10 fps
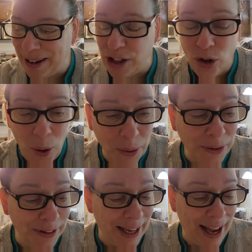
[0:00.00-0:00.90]
my
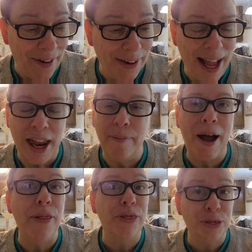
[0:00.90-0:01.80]
total count at
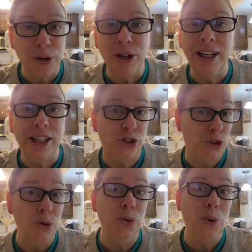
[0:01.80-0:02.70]
about
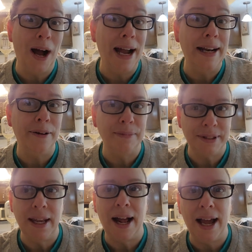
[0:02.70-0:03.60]
32
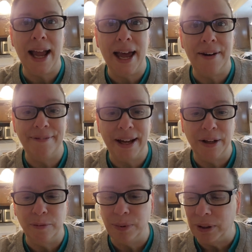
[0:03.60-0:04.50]
items that I had
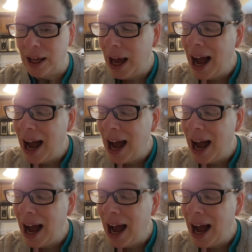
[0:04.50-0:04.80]
available.